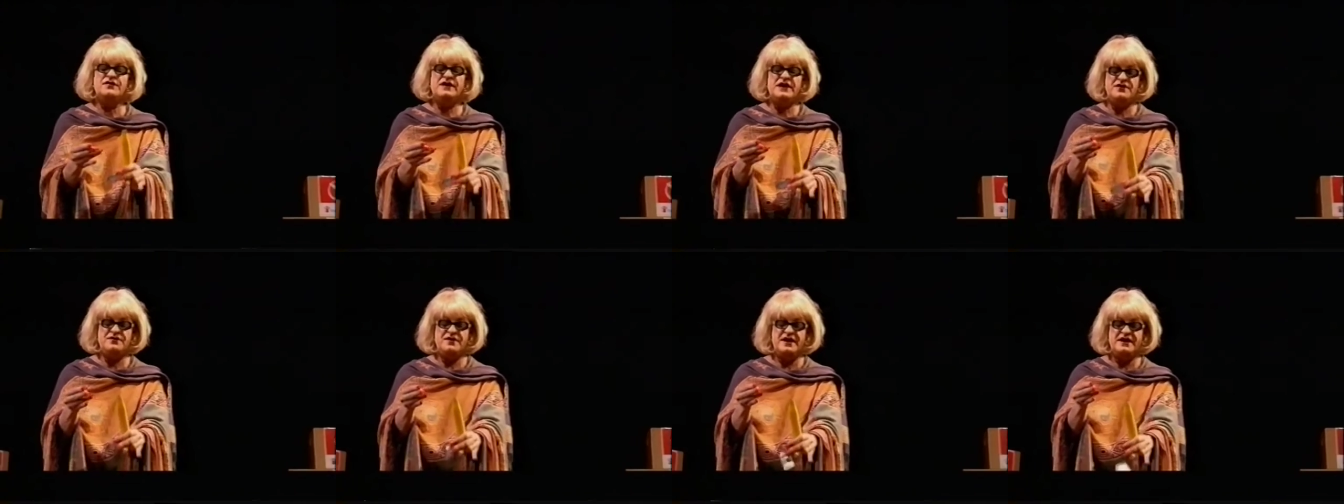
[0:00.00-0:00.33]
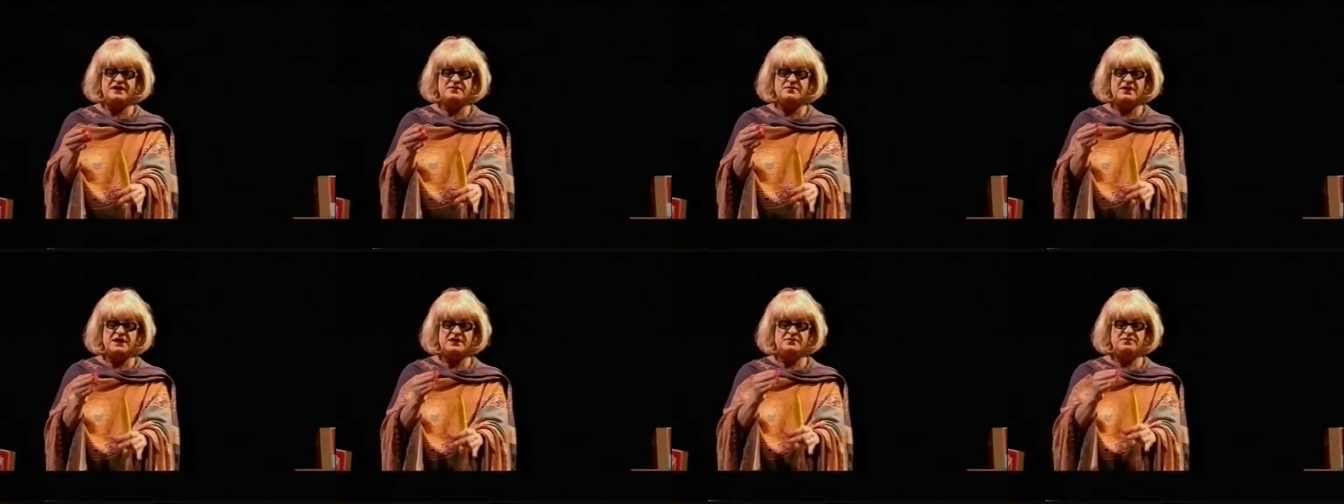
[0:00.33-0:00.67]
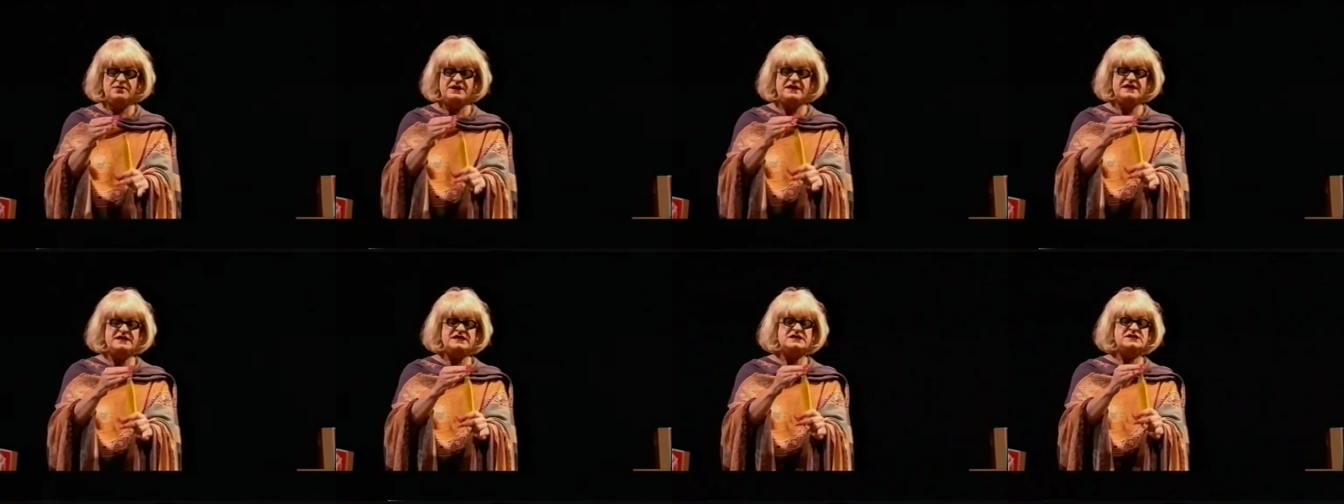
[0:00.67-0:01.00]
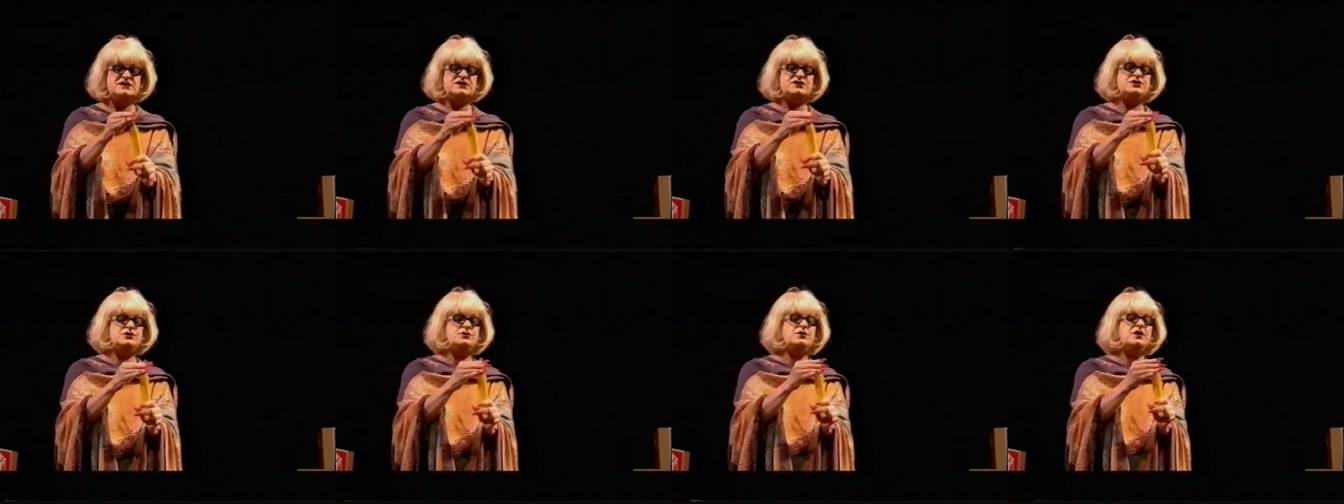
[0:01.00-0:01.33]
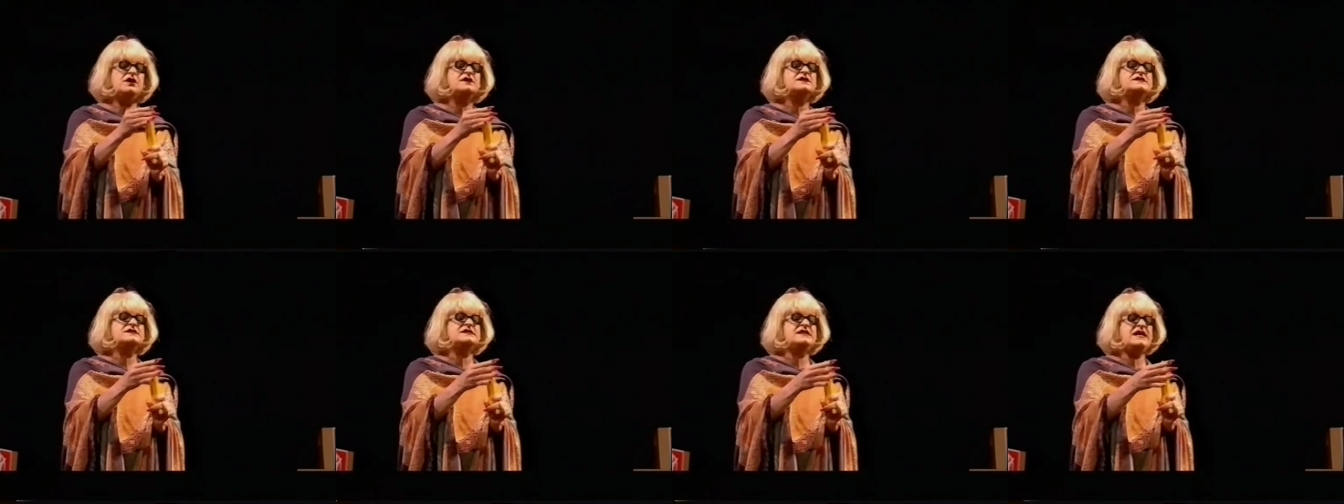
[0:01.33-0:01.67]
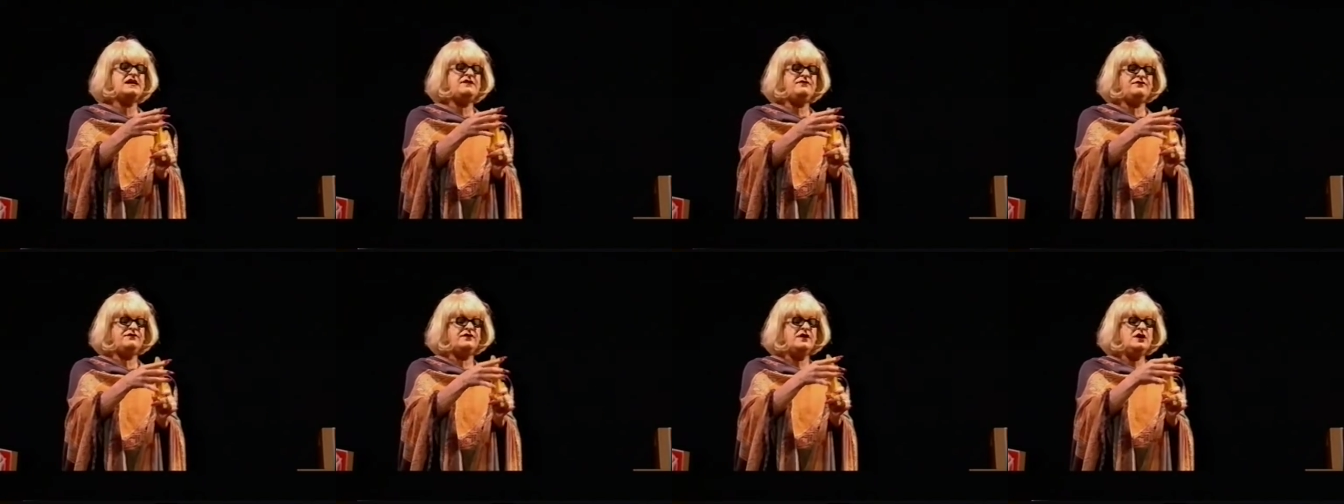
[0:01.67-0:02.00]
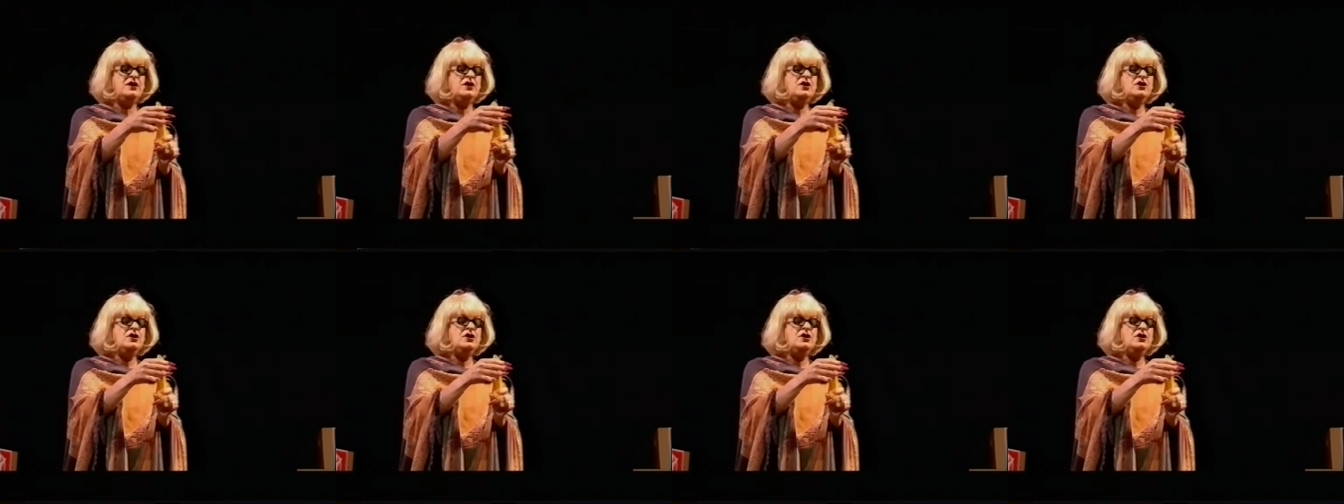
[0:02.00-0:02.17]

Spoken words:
the erect male penis, you are safe